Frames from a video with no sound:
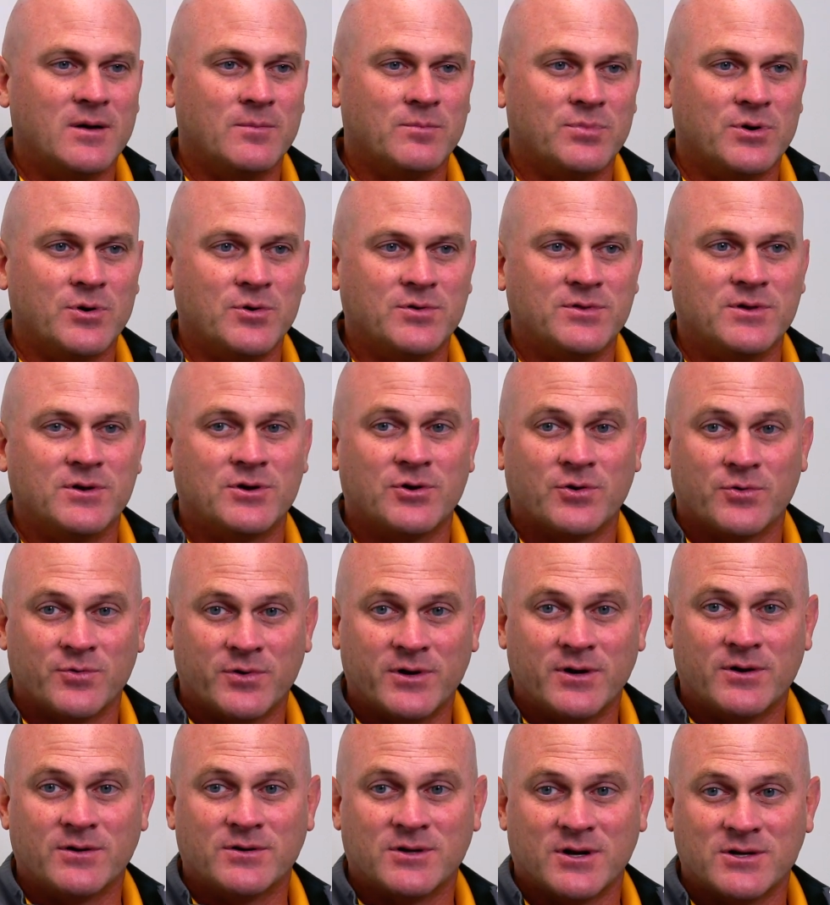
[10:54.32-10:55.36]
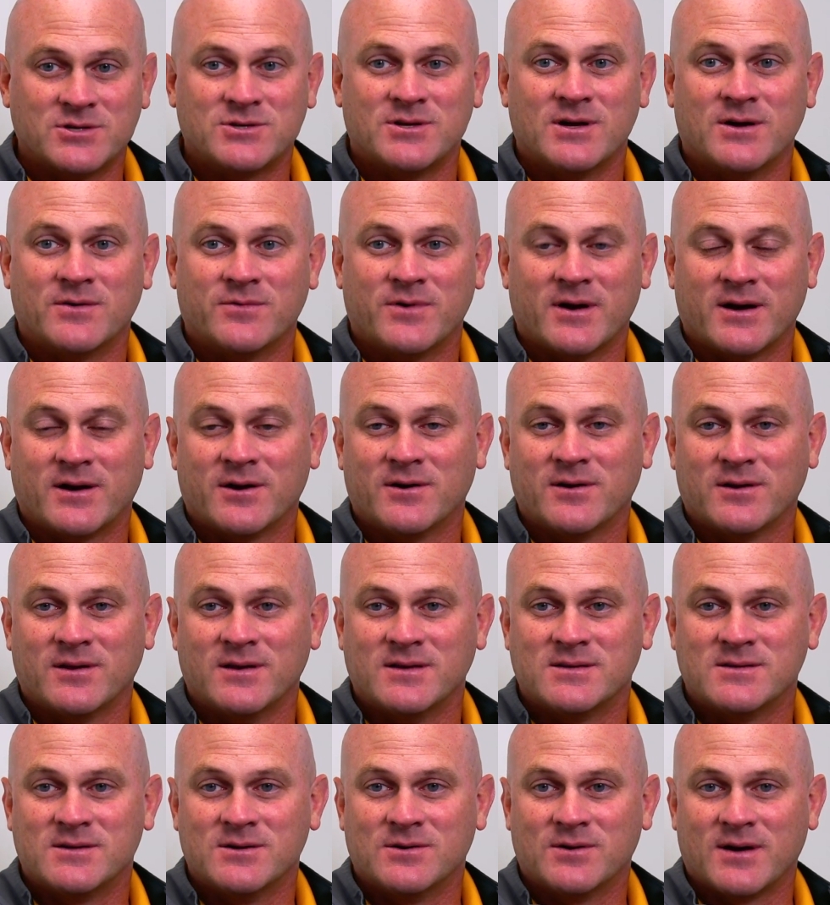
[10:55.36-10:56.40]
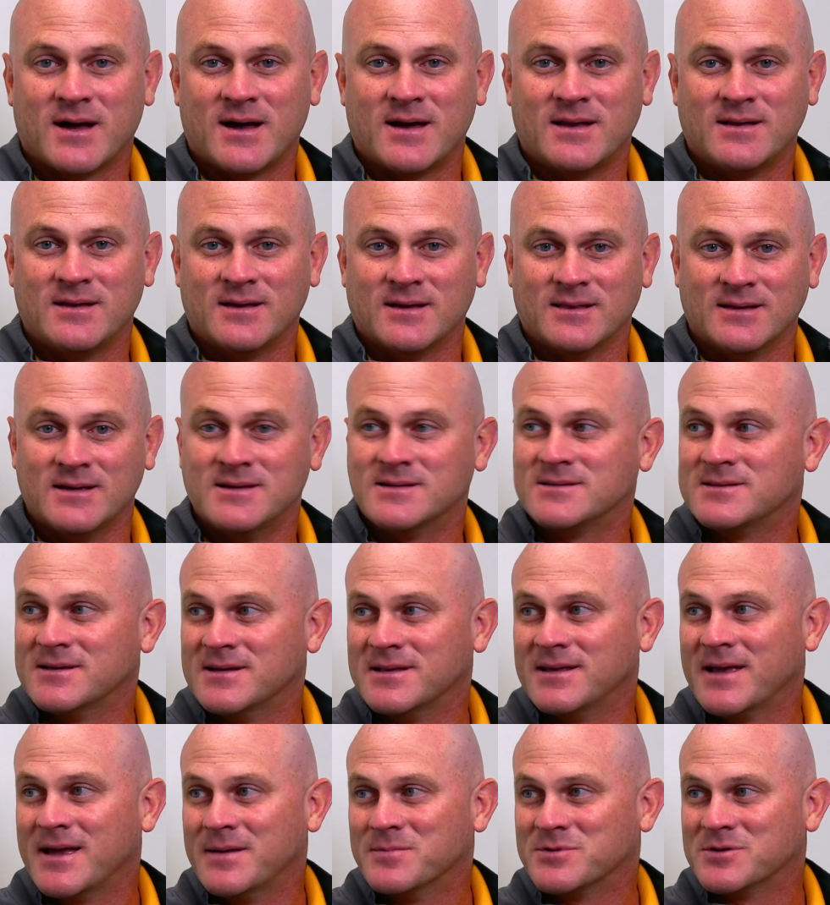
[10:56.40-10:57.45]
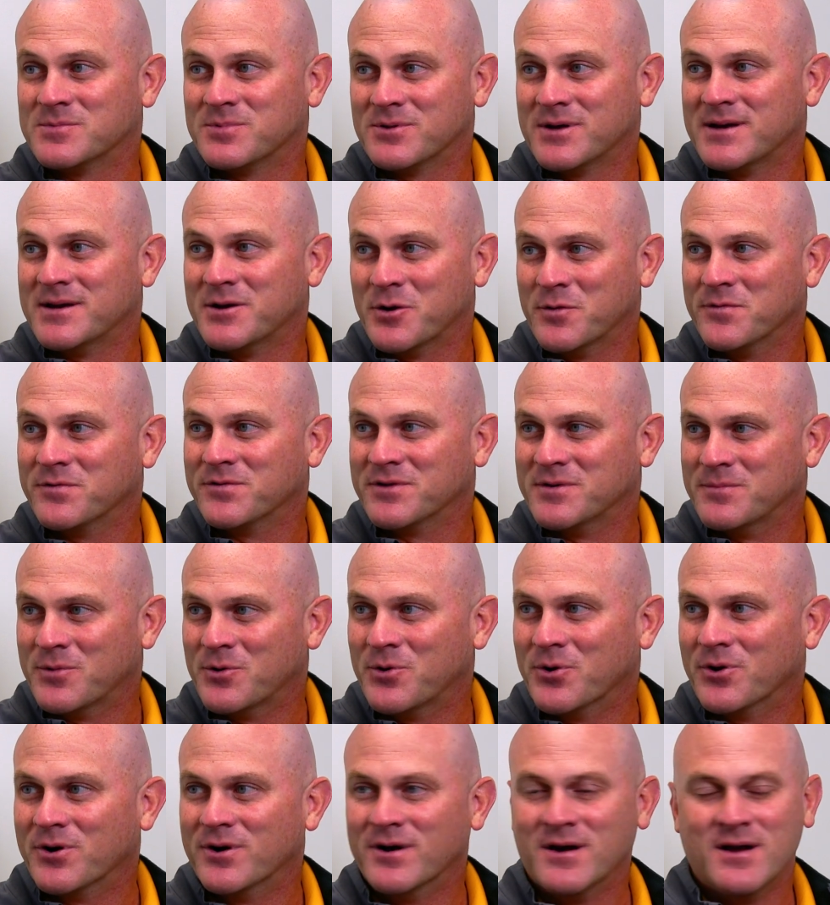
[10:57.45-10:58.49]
Broke the career touchdown record, and he's still got at least 10 games to play, hopefully more.